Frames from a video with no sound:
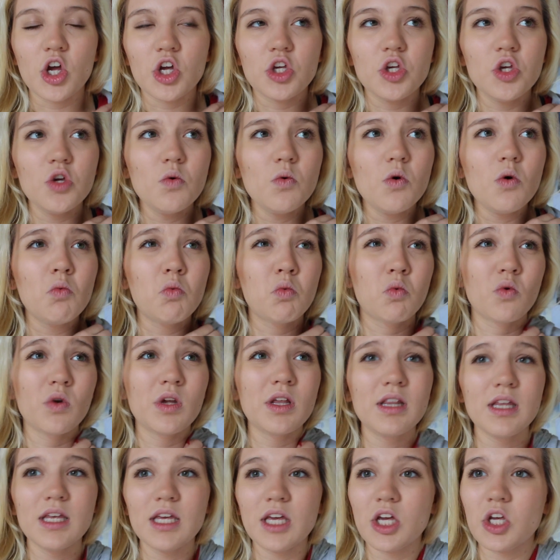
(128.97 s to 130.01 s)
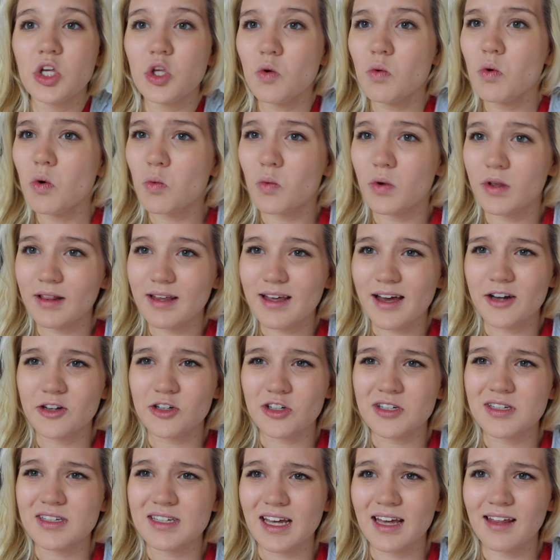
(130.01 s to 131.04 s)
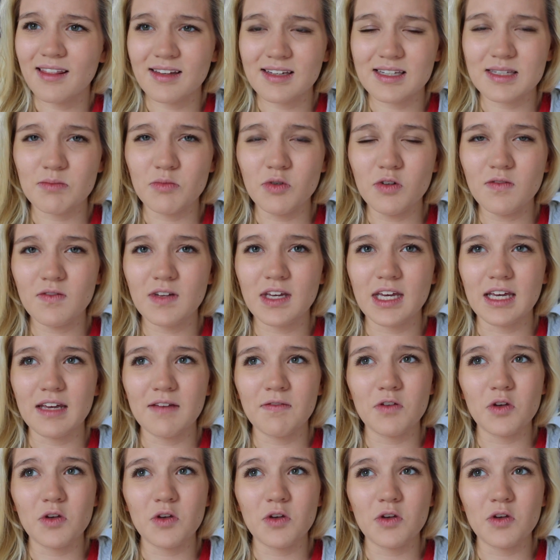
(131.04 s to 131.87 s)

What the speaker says: you will really understand this movie.